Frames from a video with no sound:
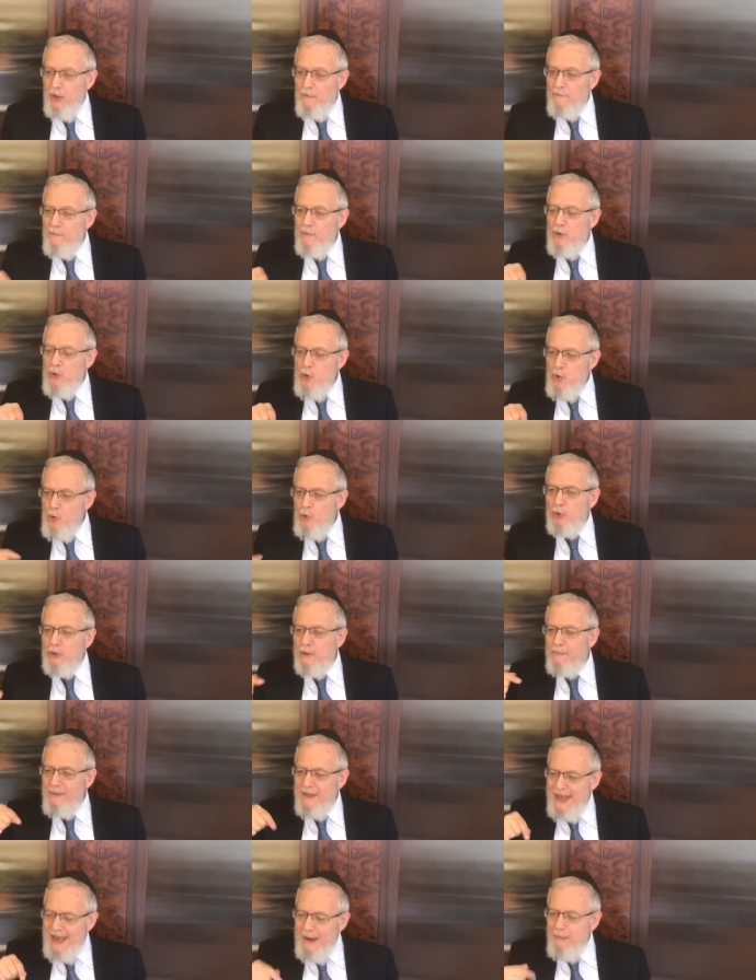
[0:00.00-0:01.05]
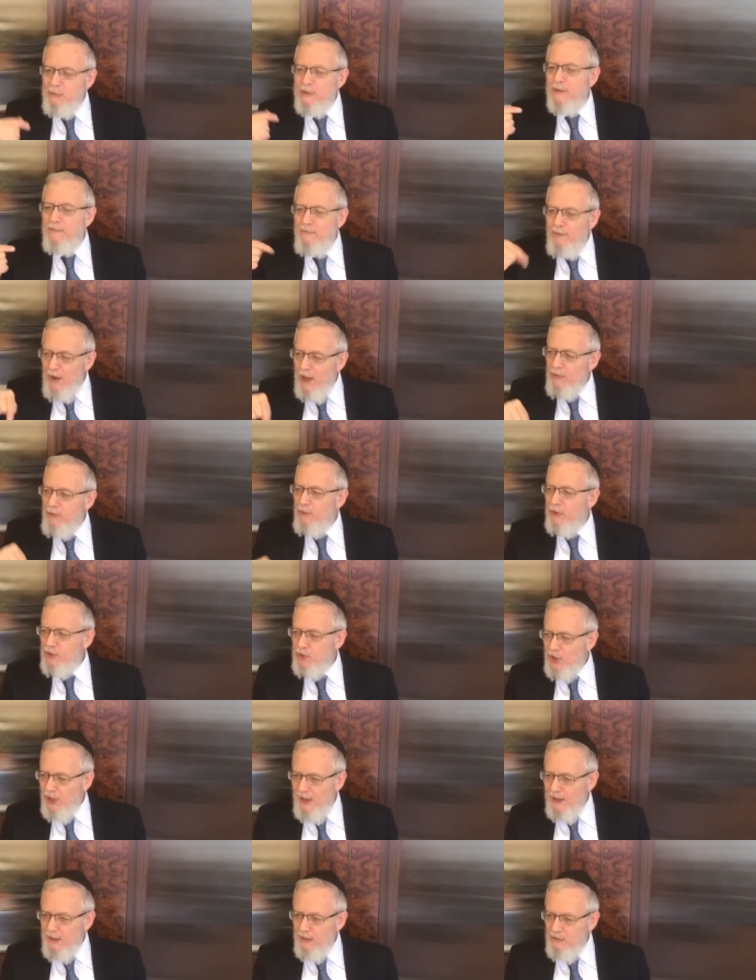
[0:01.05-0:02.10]
for you to be able to father a
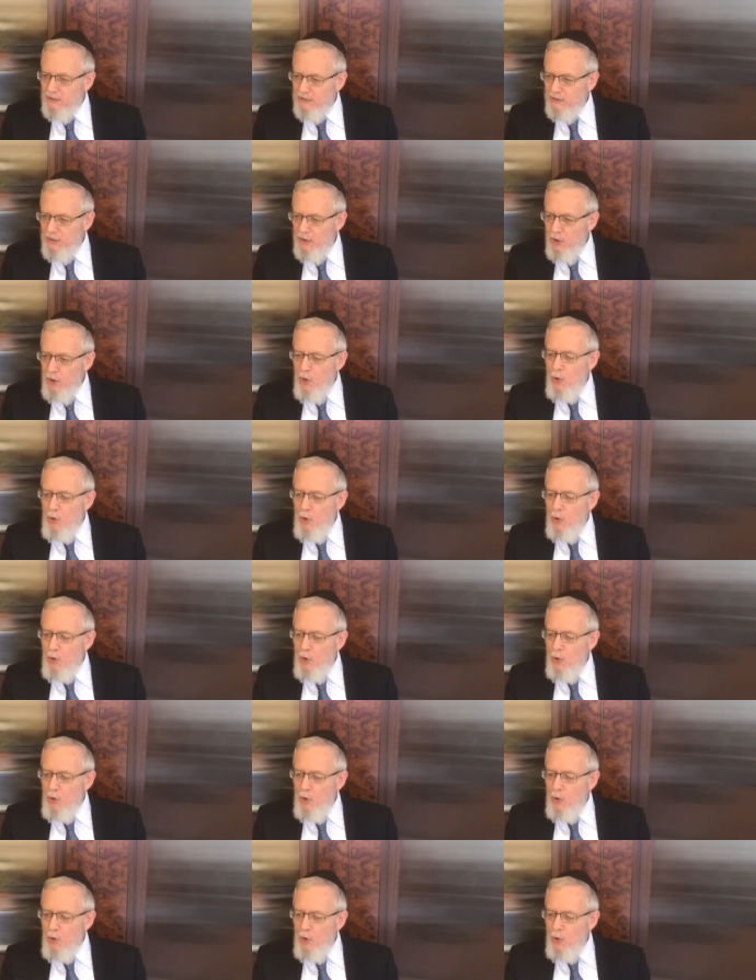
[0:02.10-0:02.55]
child,